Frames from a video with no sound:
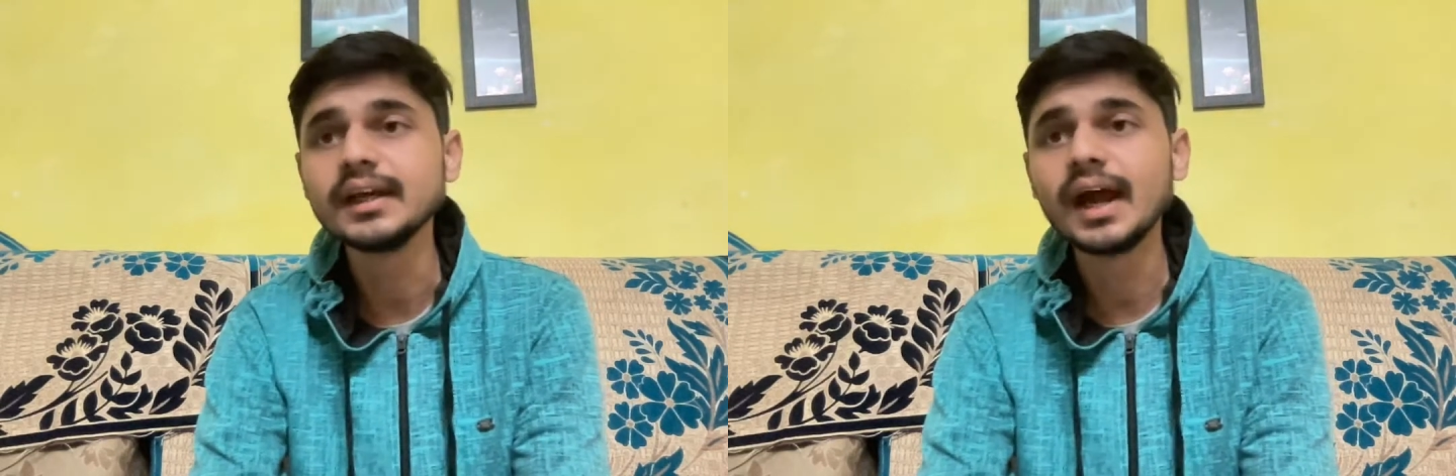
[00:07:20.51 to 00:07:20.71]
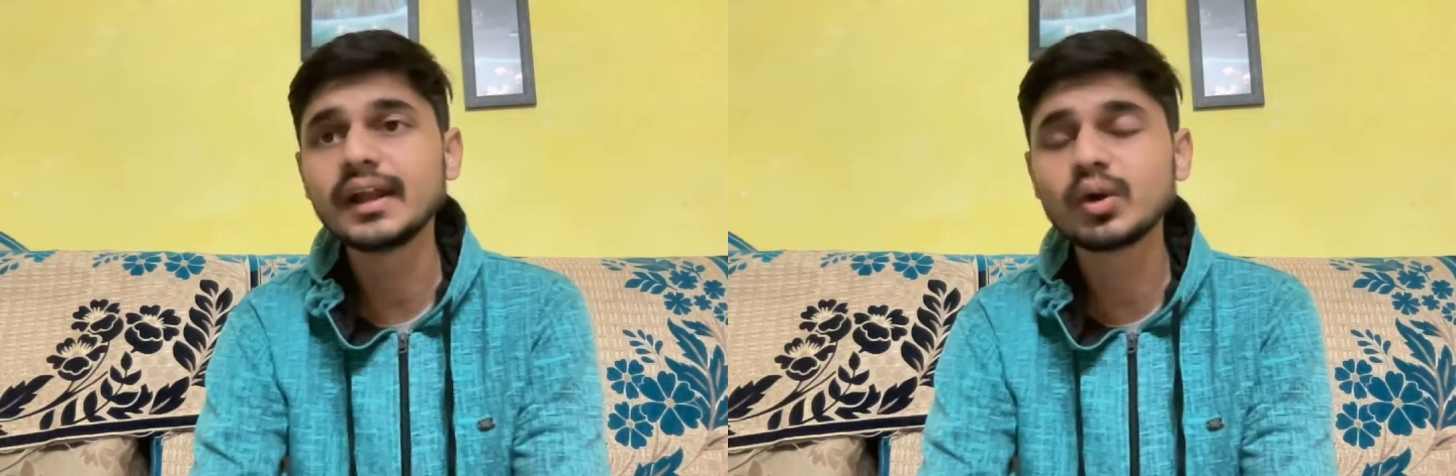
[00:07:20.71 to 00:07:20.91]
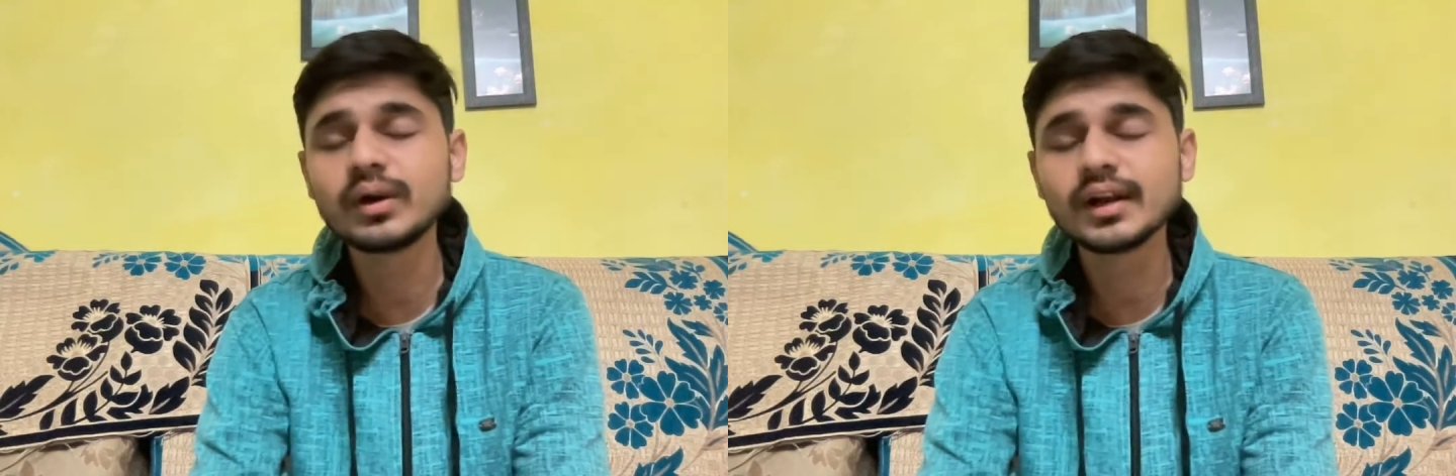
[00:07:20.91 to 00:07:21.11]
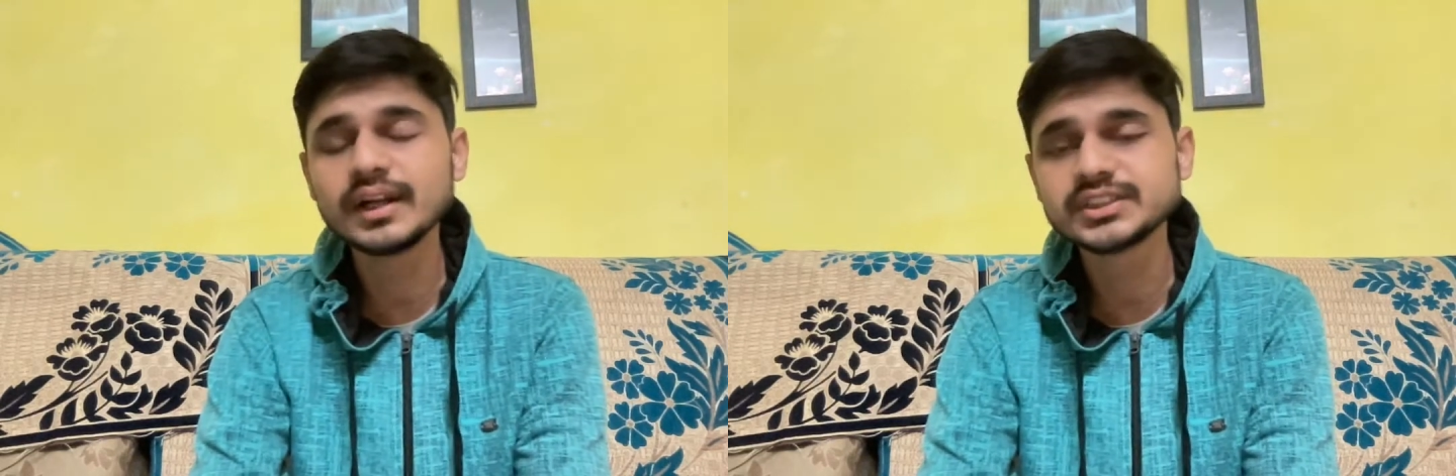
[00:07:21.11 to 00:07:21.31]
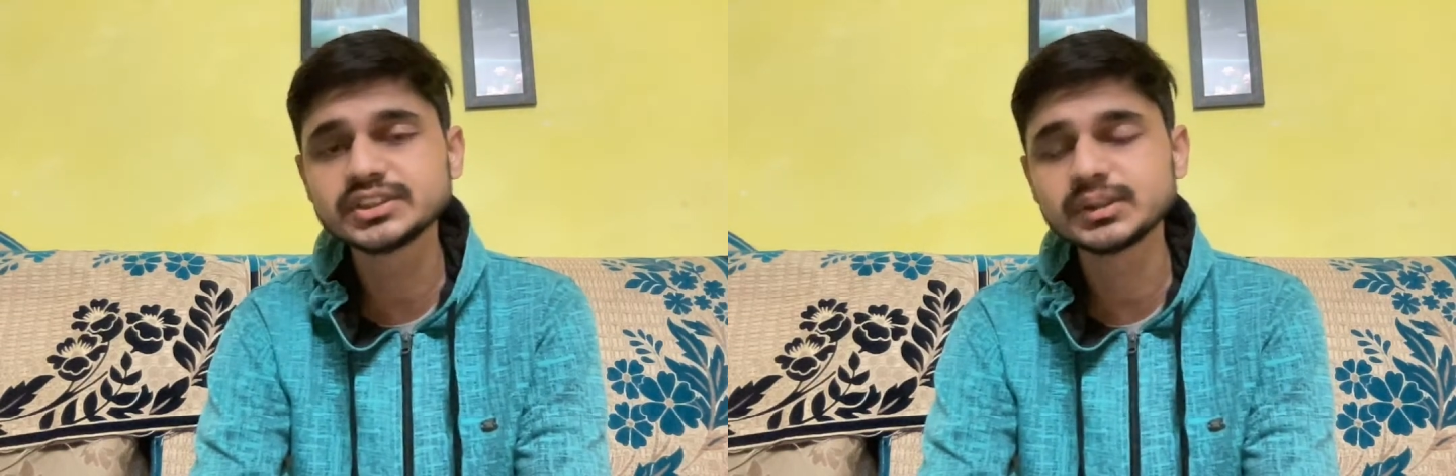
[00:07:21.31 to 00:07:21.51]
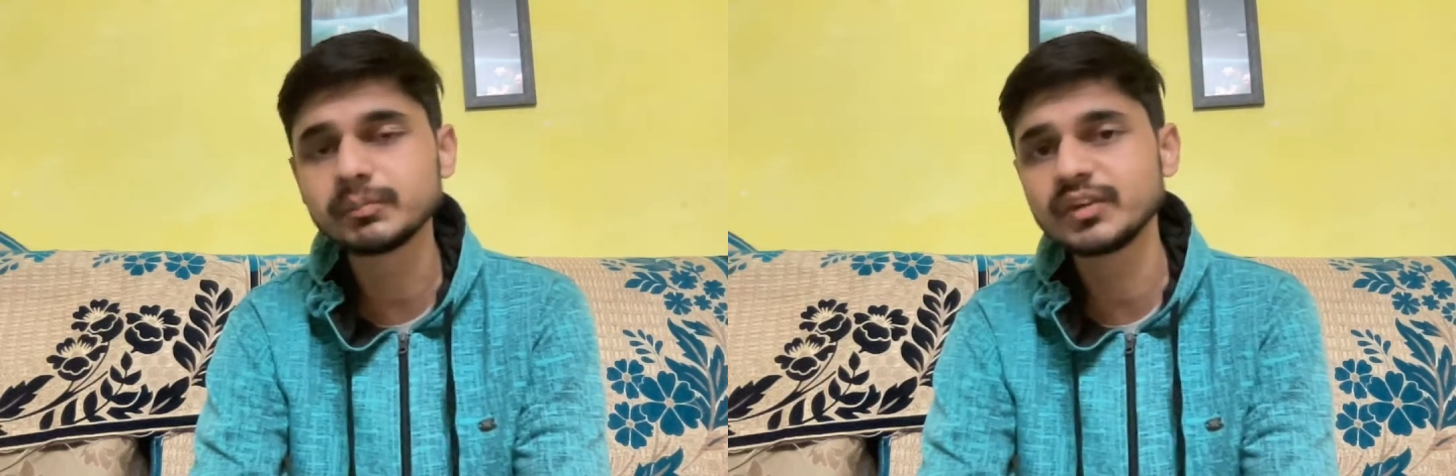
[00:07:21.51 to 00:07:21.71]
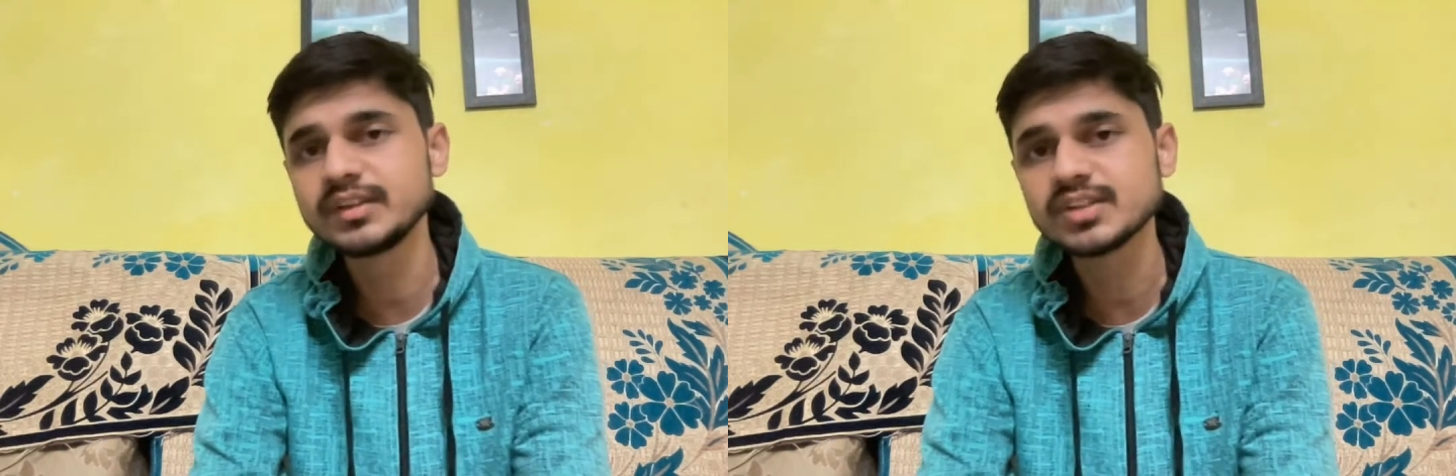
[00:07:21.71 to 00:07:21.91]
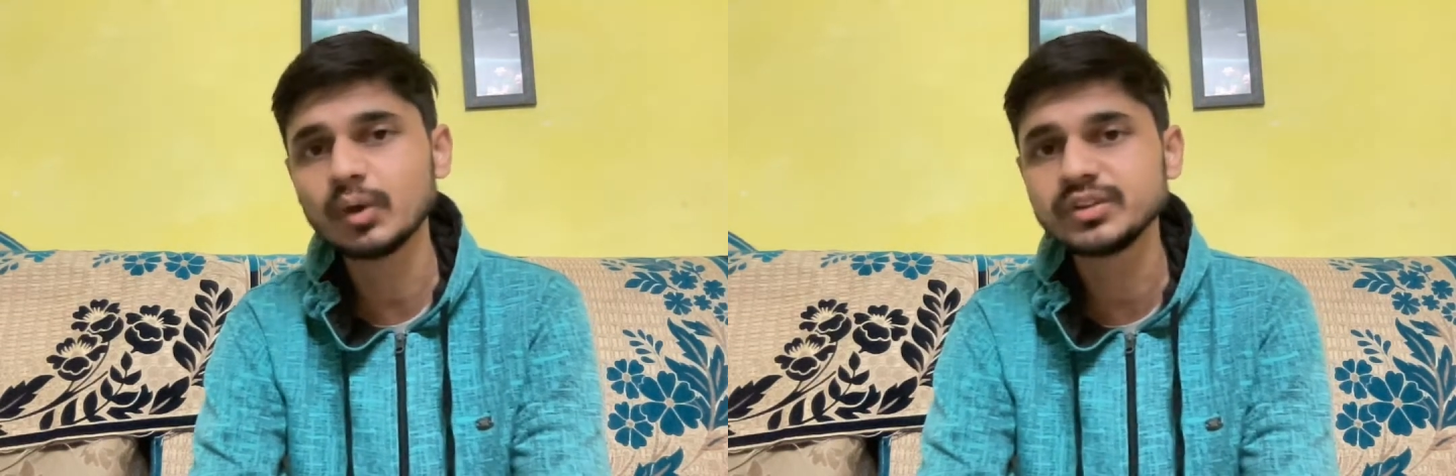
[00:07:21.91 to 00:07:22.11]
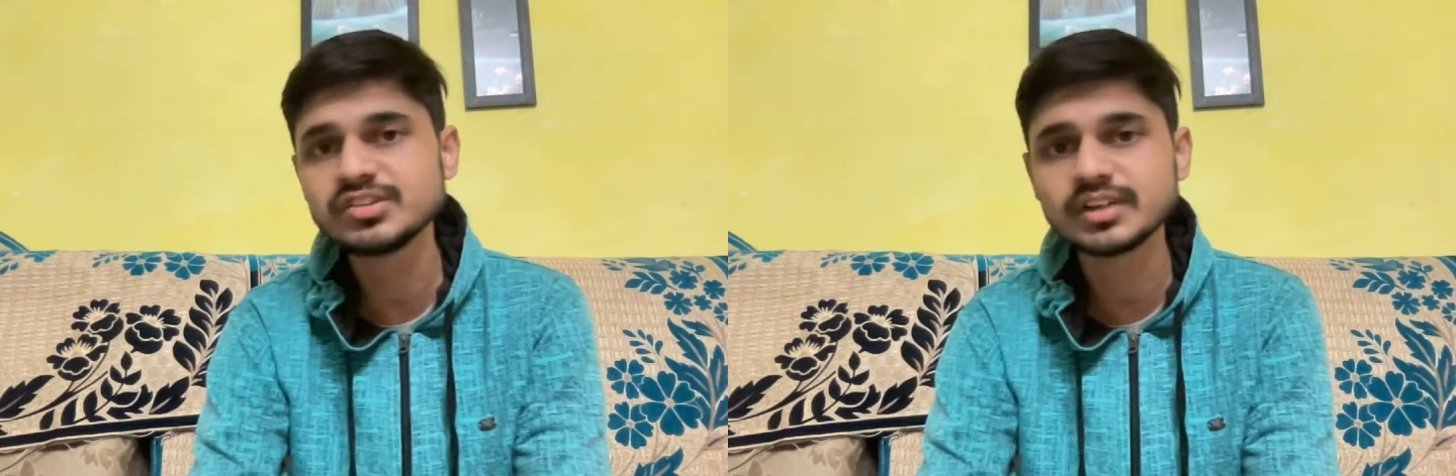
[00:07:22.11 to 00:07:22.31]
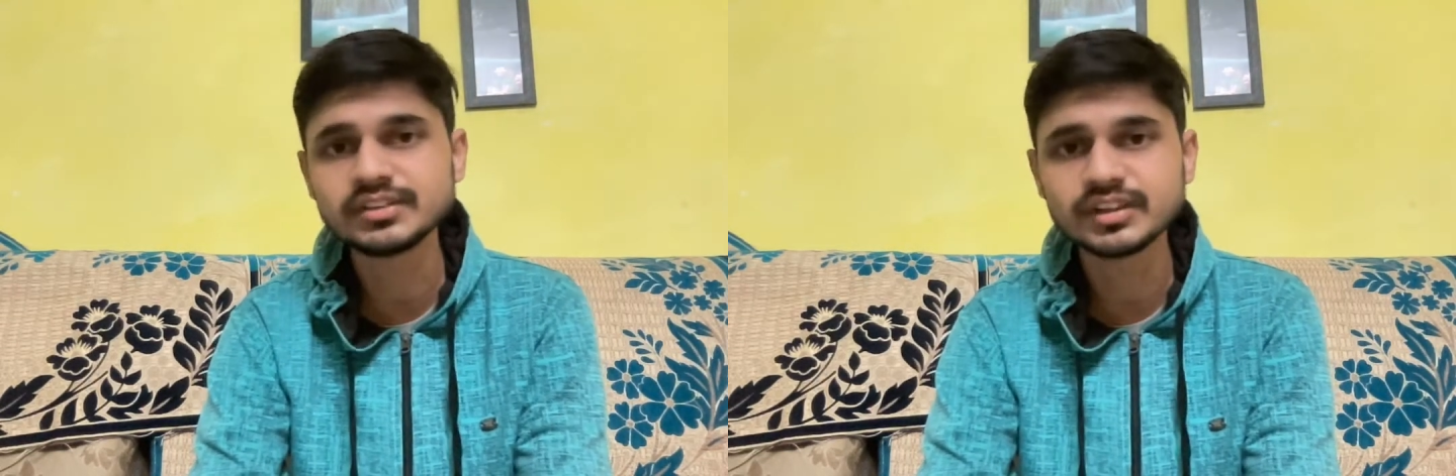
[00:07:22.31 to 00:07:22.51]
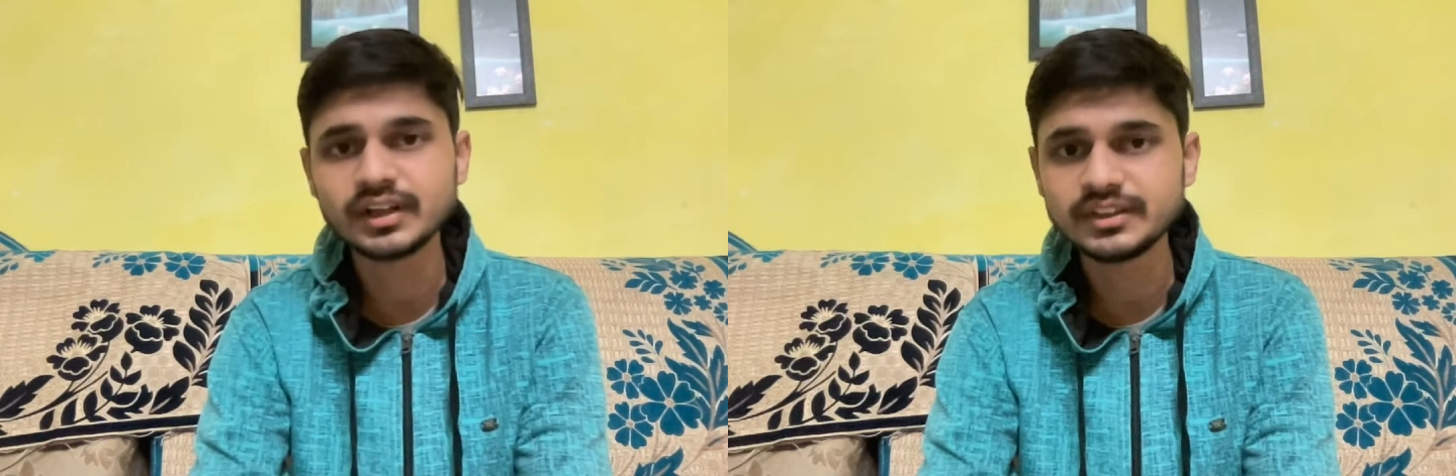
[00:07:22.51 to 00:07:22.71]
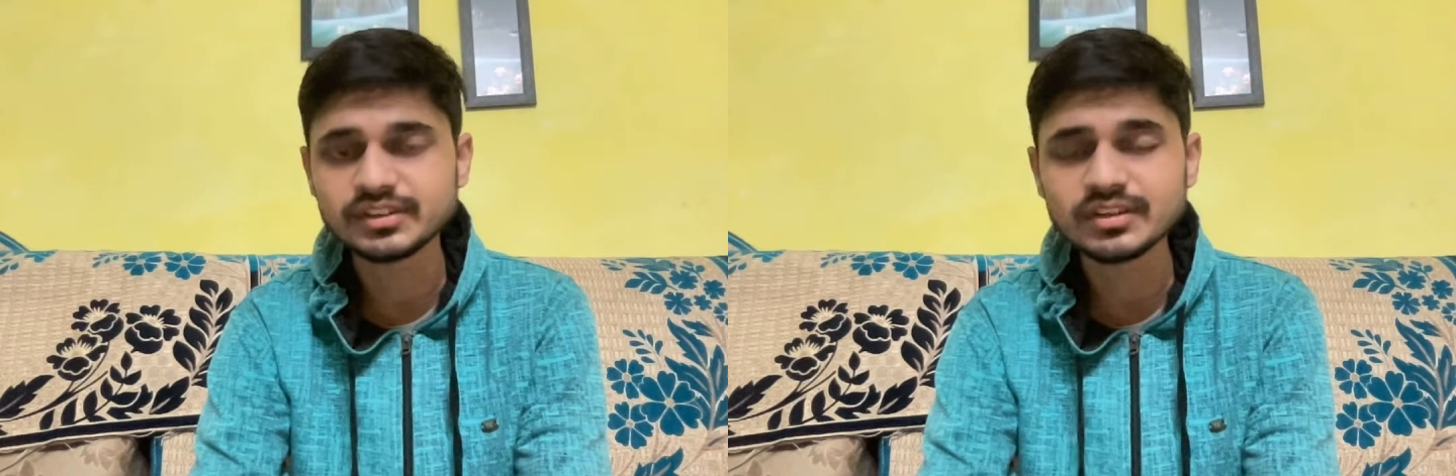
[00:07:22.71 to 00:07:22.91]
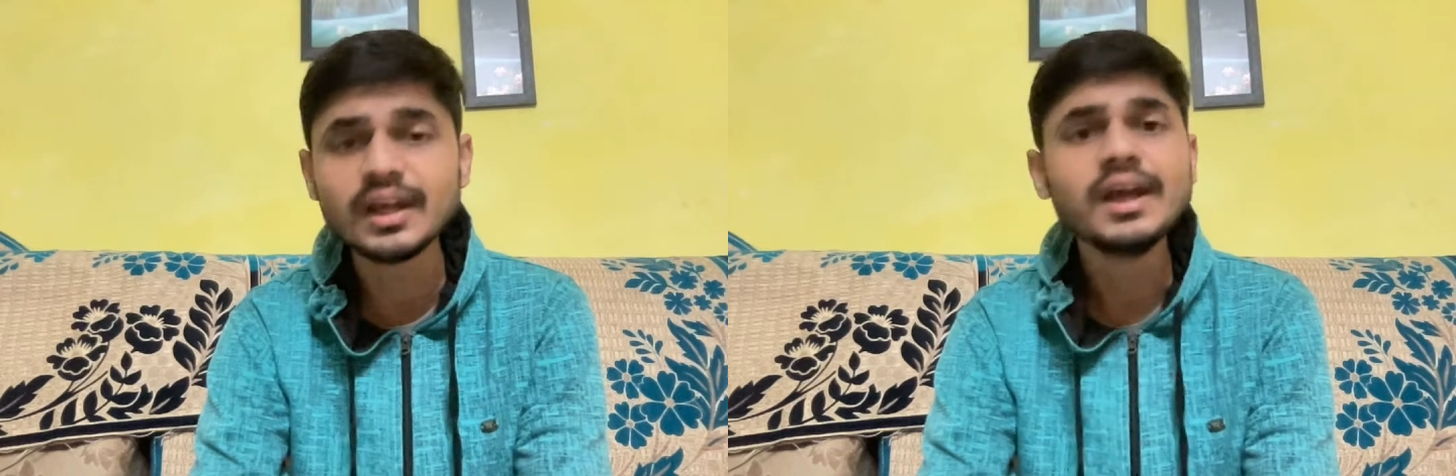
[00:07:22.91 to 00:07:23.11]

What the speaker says: and a good relationship with the Southeast Asian nations.